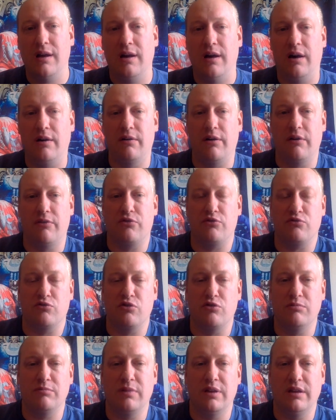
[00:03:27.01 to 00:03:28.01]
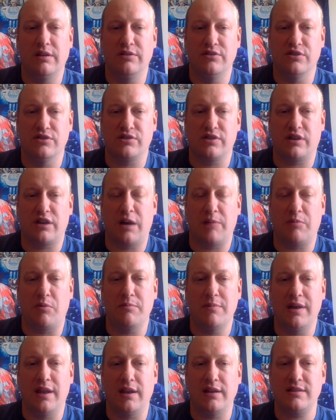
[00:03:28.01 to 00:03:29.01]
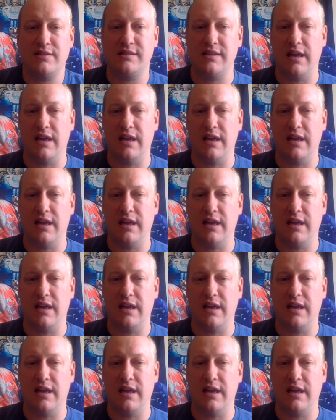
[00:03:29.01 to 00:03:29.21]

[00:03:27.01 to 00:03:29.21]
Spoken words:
of the room in just a couple minutes,